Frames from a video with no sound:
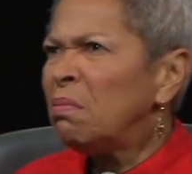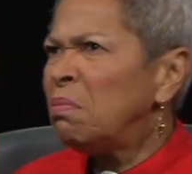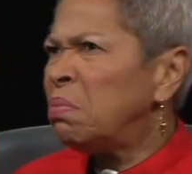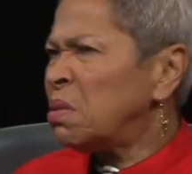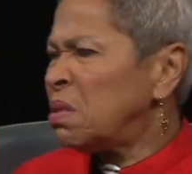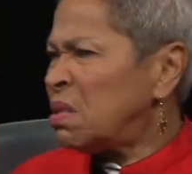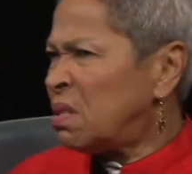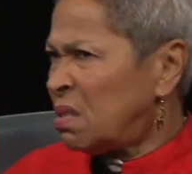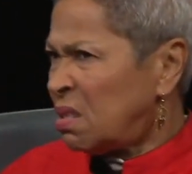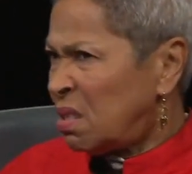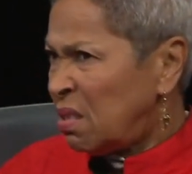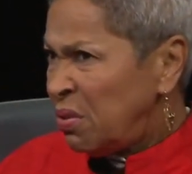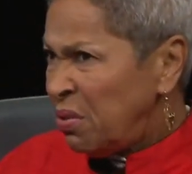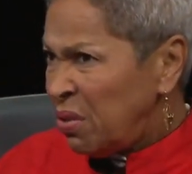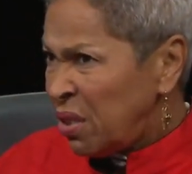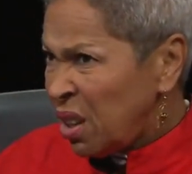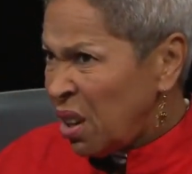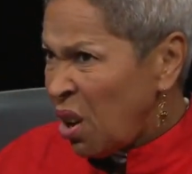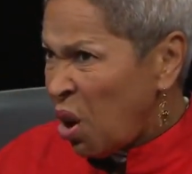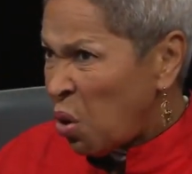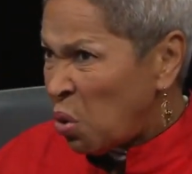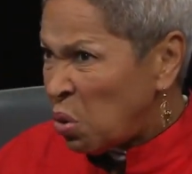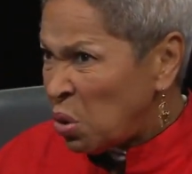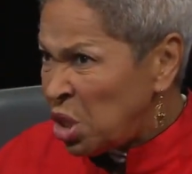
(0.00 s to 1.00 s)

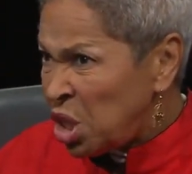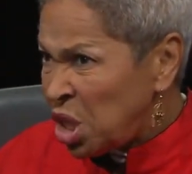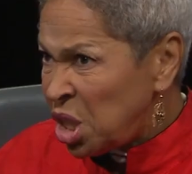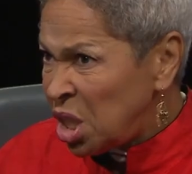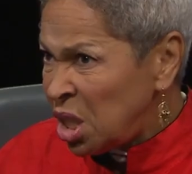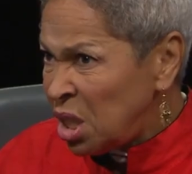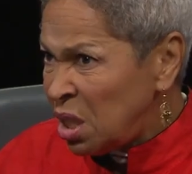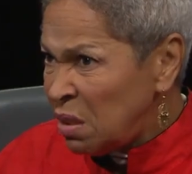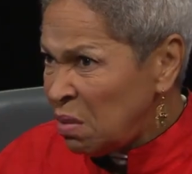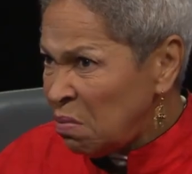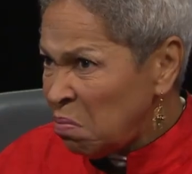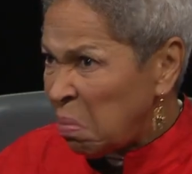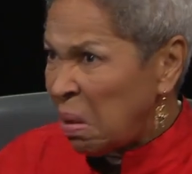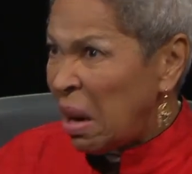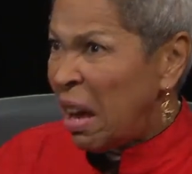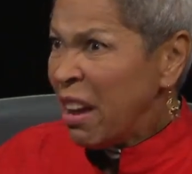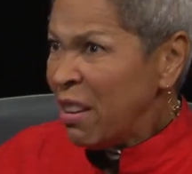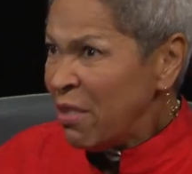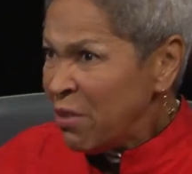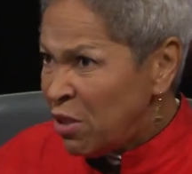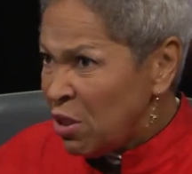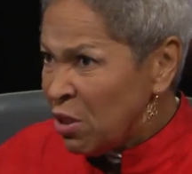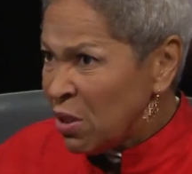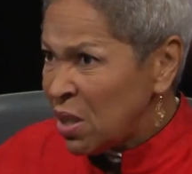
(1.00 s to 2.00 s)
Pacific Ocean, black
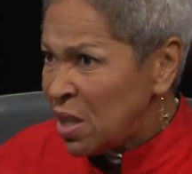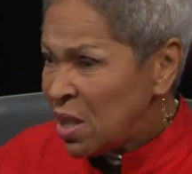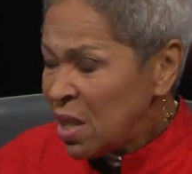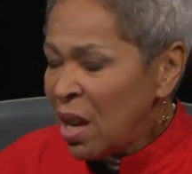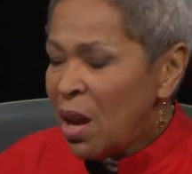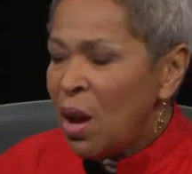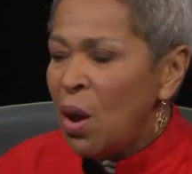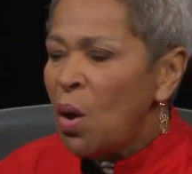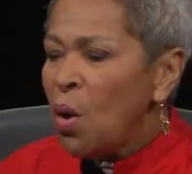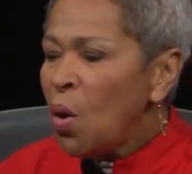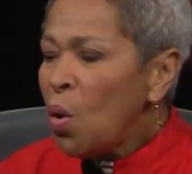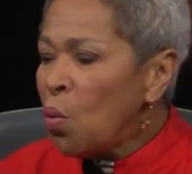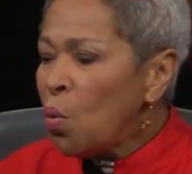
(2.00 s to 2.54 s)
mm-hmm. folks? Mm-hmm.